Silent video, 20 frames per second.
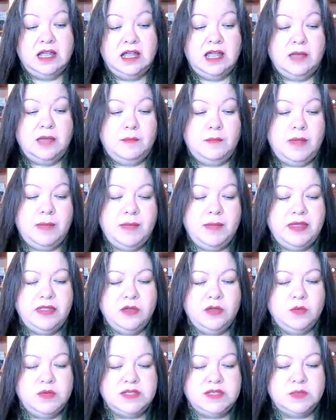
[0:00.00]
My mother
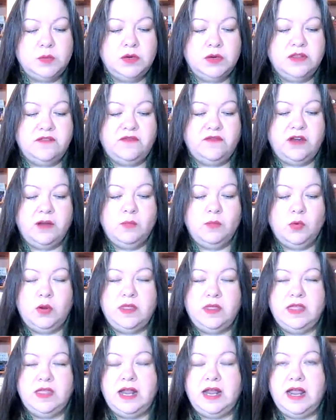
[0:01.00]
was worth far more
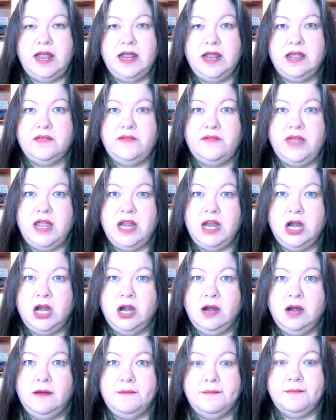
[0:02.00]
than a hank of
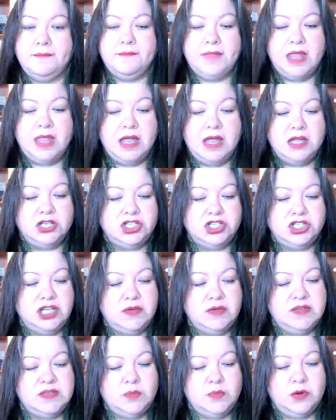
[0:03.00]
hair. She
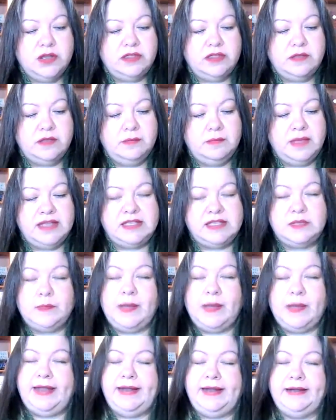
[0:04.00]
was worth my
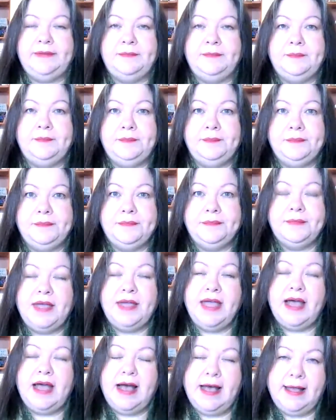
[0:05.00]
spine, my
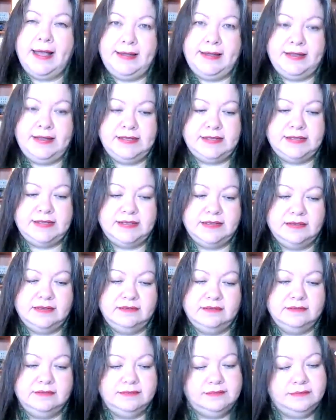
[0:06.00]
eyes,
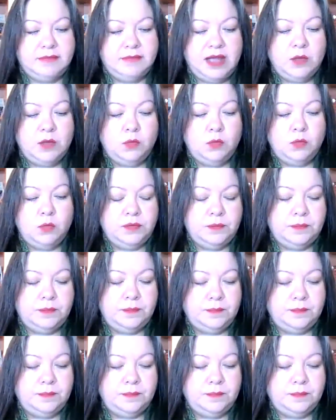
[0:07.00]
my womb.